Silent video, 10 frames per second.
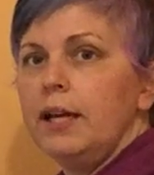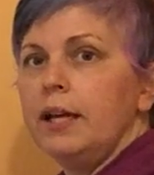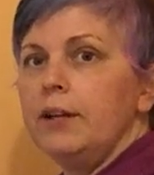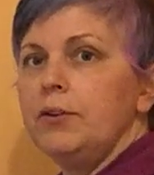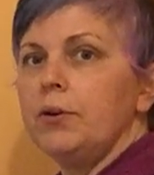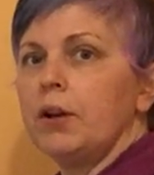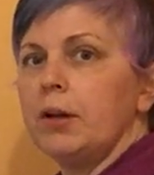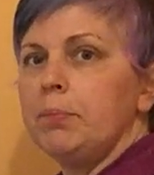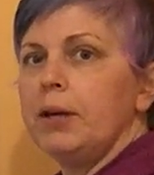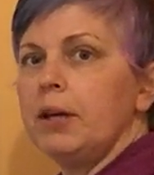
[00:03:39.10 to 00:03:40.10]
and you're going
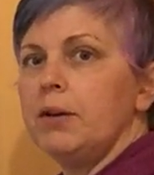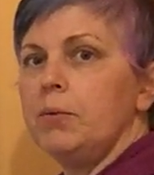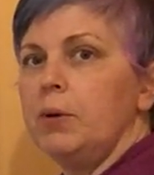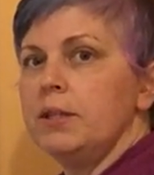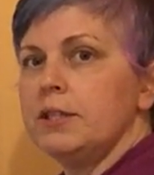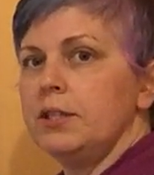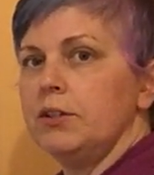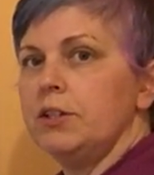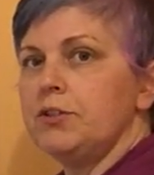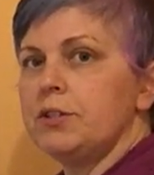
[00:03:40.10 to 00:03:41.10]
to pick ones that
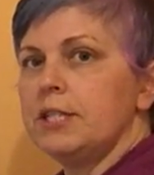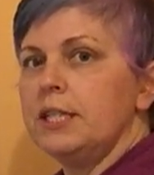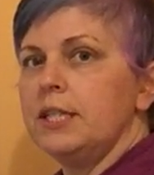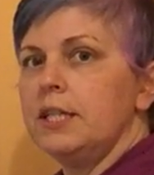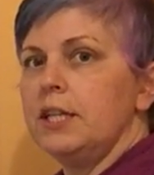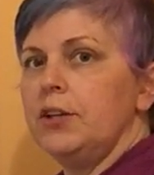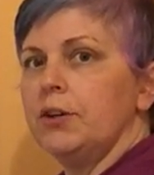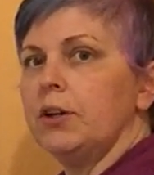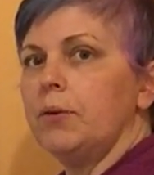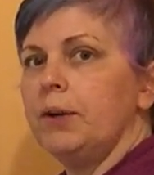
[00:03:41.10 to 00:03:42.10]
you're interested in, and you're
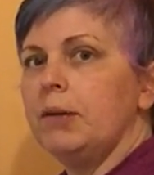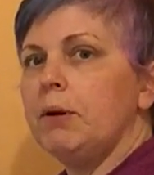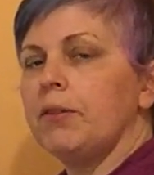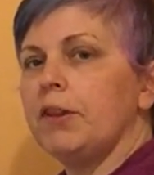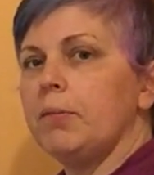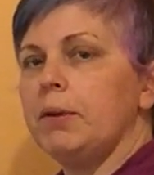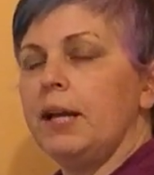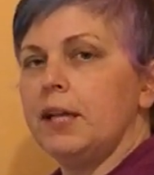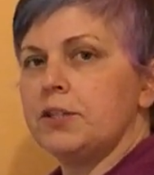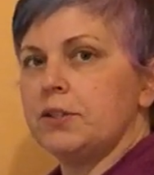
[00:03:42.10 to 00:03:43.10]
going to read about them
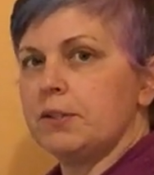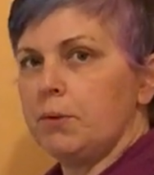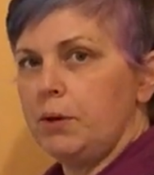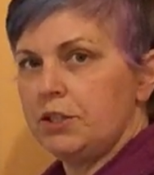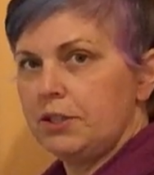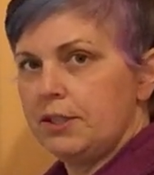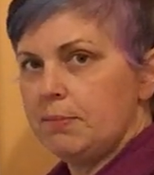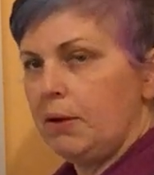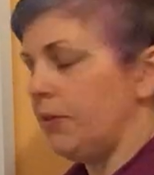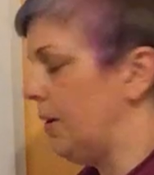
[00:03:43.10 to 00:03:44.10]
and answer some questions
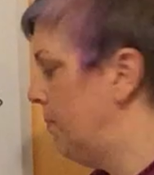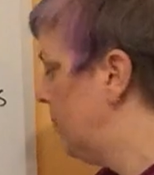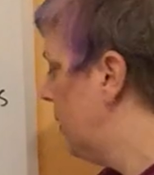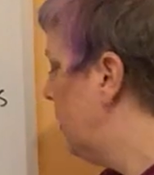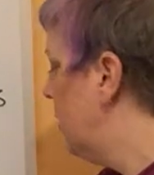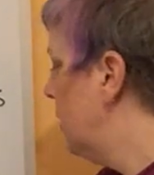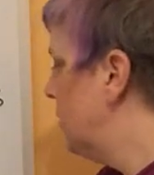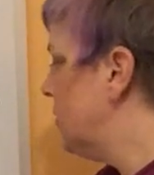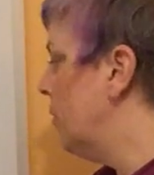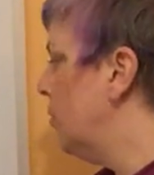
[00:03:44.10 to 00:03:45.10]
about them.
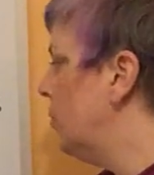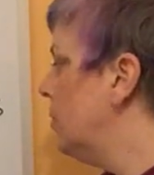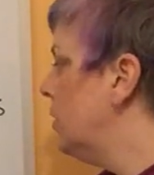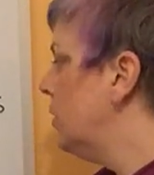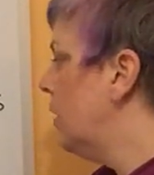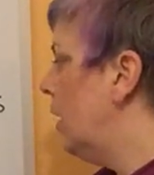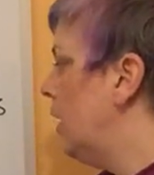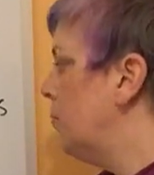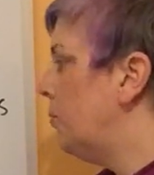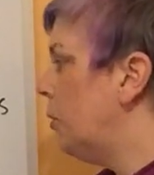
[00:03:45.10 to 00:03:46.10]
So
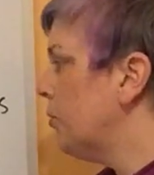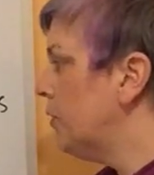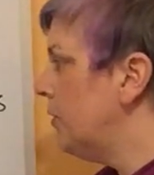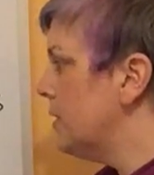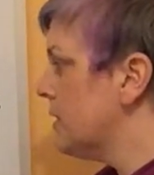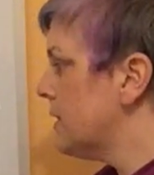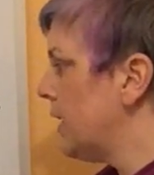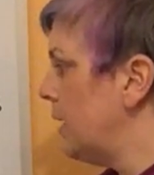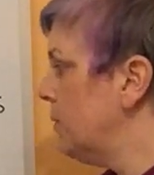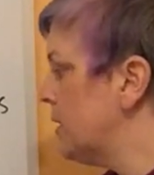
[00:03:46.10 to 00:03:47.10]
both of these
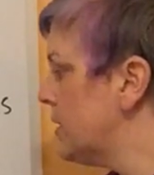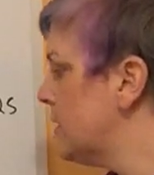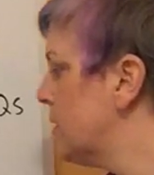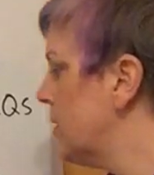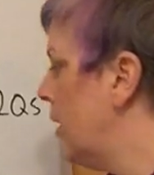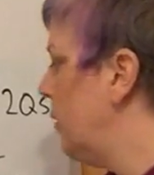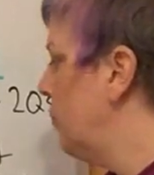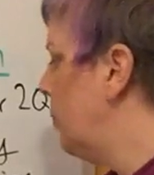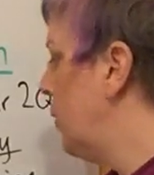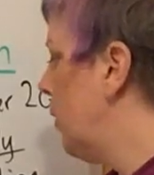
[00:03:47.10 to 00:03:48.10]
assignments
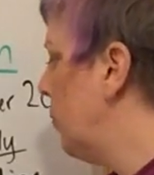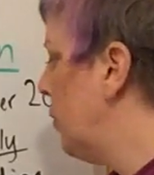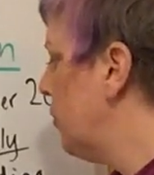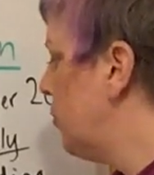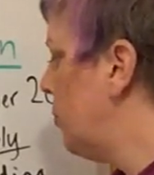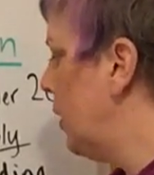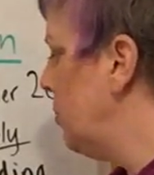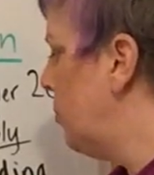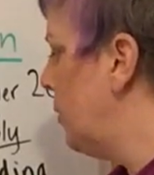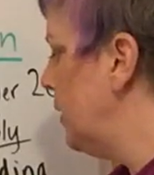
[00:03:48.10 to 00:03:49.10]
are worth
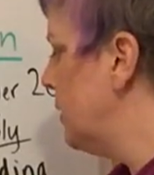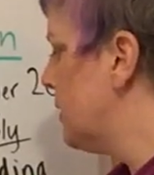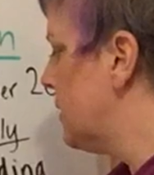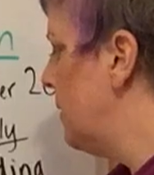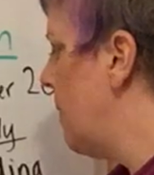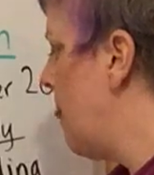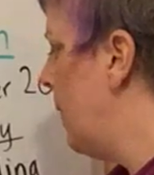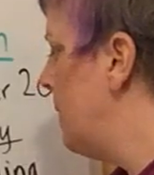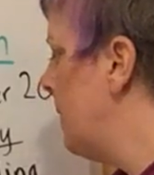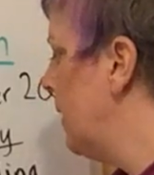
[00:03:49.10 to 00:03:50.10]
20 points,
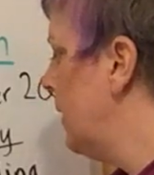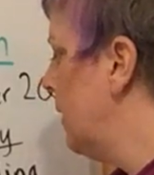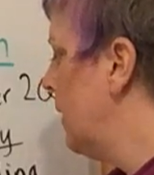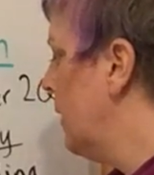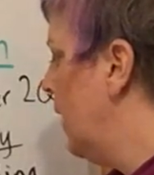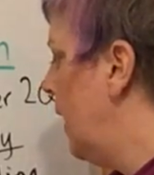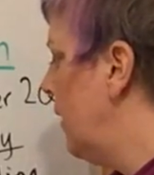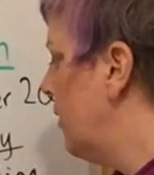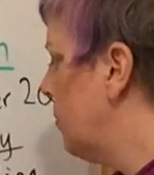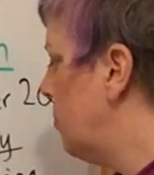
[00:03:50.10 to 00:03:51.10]

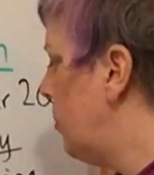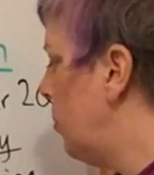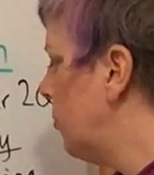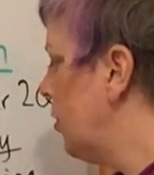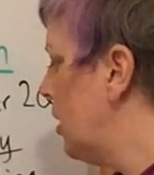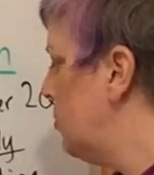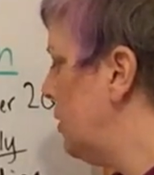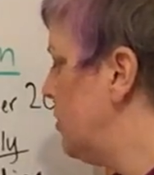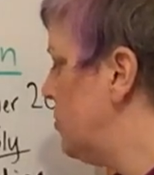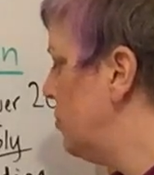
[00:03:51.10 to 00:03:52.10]
and they're both going to
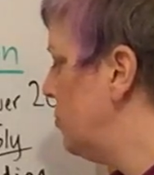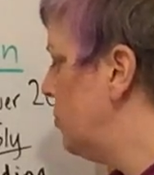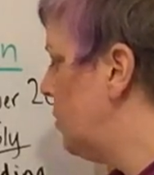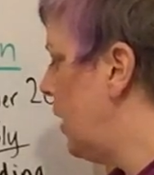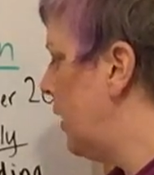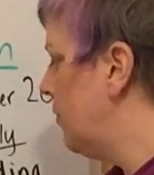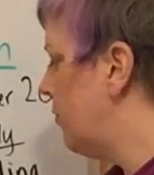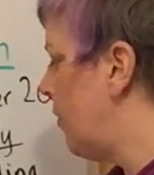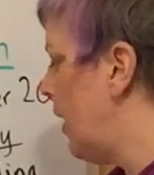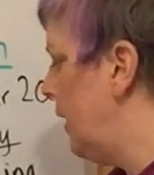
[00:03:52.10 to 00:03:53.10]
be due on
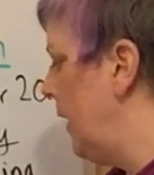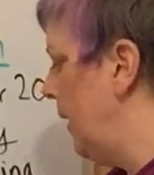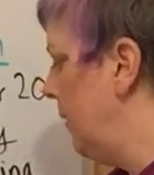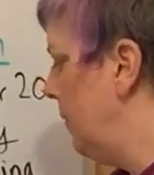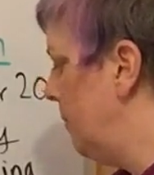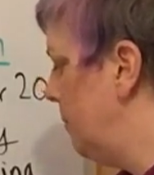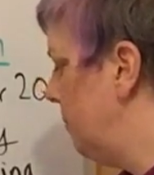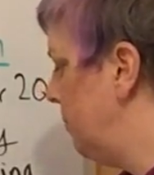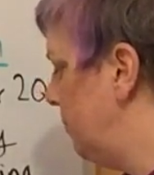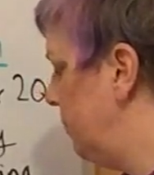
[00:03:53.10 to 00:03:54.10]
Friday
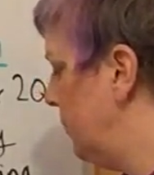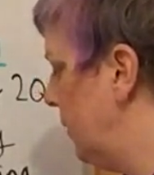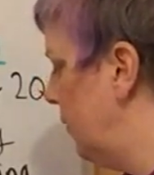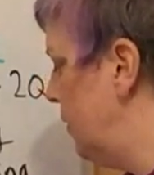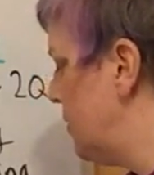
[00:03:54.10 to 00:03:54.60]
of